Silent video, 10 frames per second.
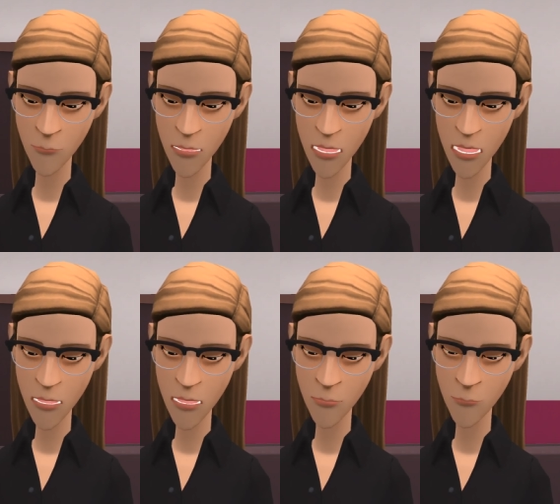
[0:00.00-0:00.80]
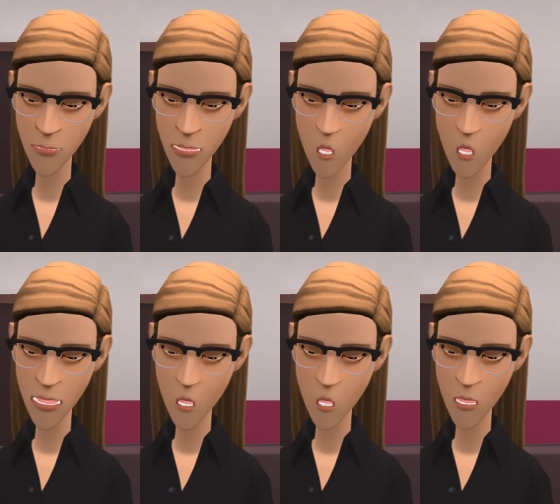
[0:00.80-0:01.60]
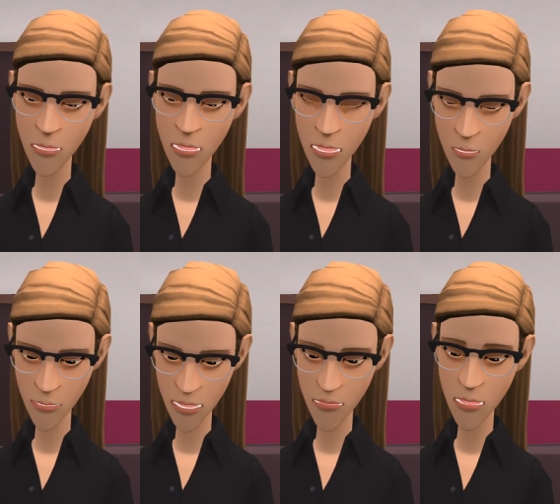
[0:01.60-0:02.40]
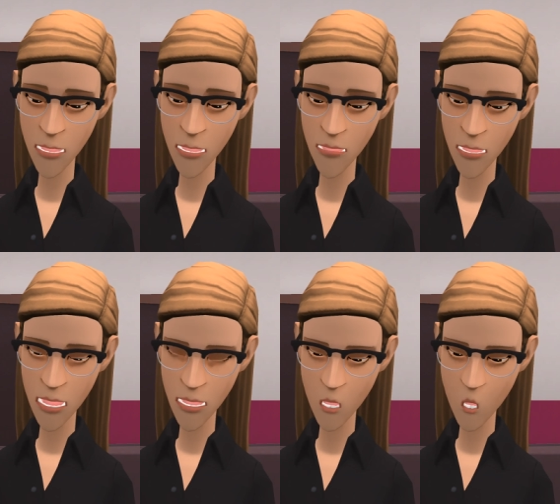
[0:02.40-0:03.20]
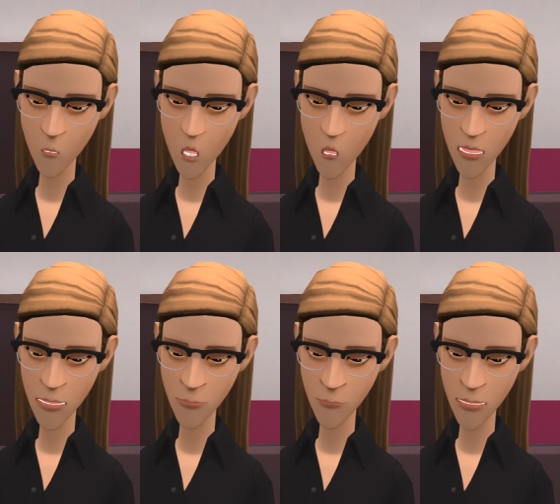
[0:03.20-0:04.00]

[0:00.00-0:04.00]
Next, I want you to write yourself receiving the job offer